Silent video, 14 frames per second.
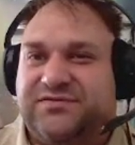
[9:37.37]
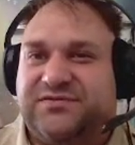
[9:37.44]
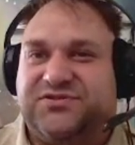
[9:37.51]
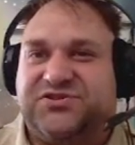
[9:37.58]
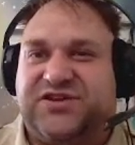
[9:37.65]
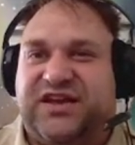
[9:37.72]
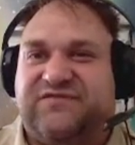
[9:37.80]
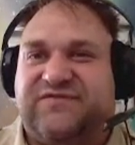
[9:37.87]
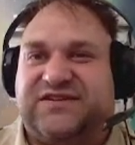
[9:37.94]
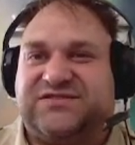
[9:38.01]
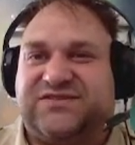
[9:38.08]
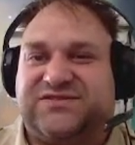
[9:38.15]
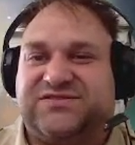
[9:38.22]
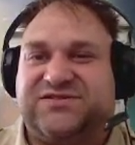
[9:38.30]
Shade
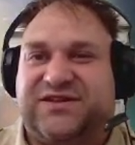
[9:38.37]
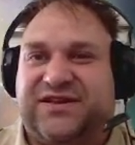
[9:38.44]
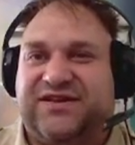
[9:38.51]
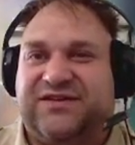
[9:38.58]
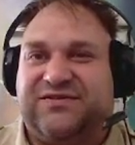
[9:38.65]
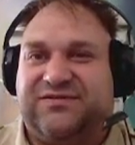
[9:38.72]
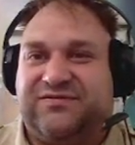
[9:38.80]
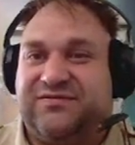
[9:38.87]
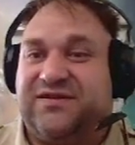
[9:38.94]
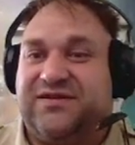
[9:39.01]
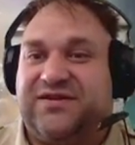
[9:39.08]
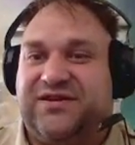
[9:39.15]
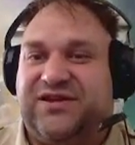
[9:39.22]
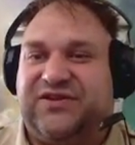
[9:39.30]
Vessels and the
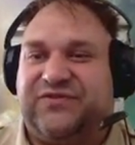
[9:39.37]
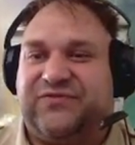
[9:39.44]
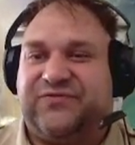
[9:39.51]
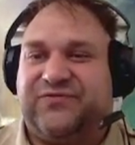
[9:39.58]
Yaniv.